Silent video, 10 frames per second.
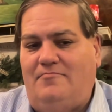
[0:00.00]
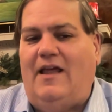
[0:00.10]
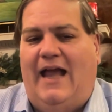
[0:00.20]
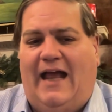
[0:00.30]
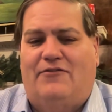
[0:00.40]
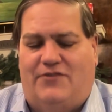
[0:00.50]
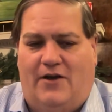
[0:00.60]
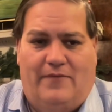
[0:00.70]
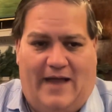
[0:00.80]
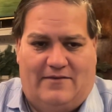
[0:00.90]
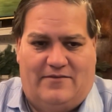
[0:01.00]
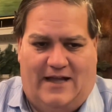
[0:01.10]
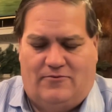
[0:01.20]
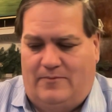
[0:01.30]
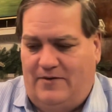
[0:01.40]
And so that's
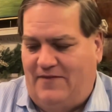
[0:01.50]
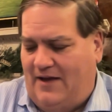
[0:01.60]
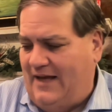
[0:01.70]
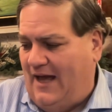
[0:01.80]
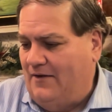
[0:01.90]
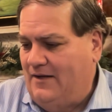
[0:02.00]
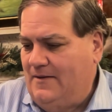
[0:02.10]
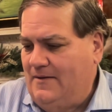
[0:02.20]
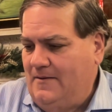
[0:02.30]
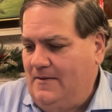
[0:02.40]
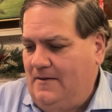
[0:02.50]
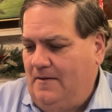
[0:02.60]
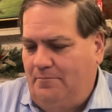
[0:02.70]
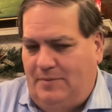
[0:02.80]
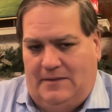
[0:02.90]
what we found out.
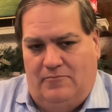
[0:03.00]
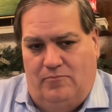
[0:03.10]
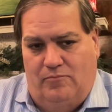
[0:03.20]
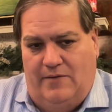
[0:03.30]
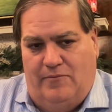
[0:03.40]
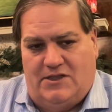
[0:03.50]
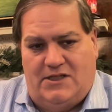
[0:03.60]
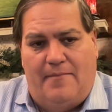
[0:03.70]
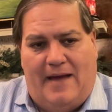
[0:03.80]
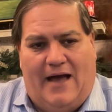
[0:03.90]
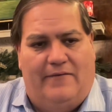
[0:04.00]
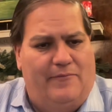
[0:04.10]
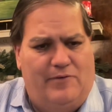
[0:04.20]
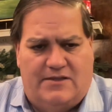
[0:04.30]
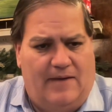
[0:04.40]
But what's come out
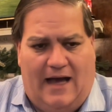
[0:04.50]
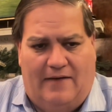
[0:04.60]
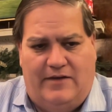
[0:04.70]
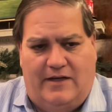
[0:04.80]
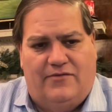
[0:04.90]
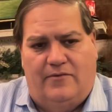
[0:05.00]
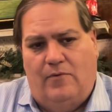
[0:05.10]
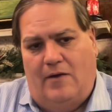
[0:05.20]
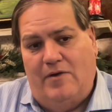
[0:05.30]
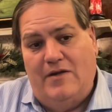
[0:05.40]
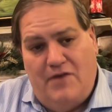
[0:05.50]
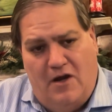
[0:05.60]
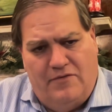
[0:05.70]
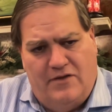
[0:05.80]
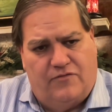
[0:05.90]
and what's obvious, and we've
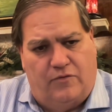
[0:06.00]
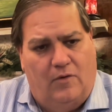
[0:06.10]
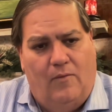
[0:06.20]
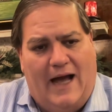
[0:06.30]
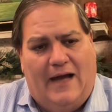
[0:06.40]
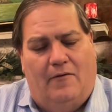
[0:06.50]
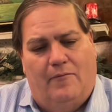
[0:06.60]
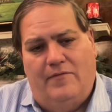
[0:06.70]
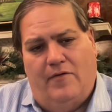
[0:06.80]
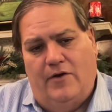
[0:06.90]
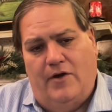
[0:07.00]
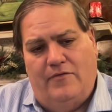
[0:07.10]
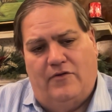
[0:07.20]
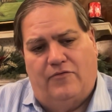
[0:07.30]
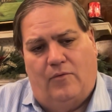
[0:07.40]
known this for a while, we've all known
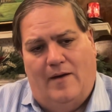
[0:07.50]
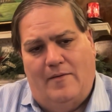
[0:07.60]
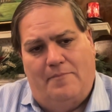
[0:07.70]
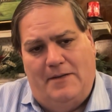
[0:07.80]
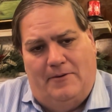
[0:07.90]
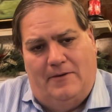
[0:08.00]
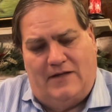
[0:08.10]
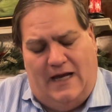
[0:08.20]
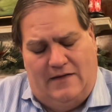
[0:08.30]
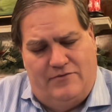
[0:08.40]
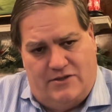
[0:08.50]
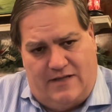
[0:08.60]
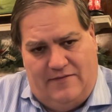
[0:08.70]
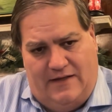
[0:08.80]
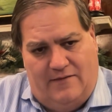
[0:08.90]
this for a while, that people have kind of just,
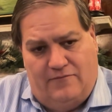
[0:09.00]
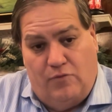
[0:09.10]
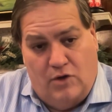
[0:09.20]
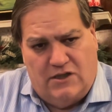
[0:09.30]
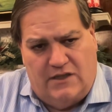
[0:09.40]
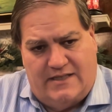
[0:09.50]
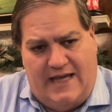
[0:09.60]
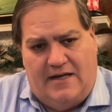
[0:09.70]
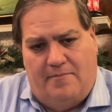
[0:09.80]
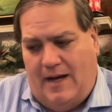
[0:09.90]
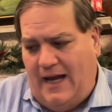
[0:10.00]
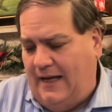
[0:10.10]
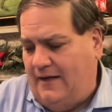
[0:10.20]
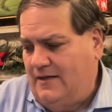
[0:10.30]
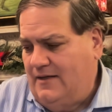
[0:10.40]
I think, unfortunately skated by it.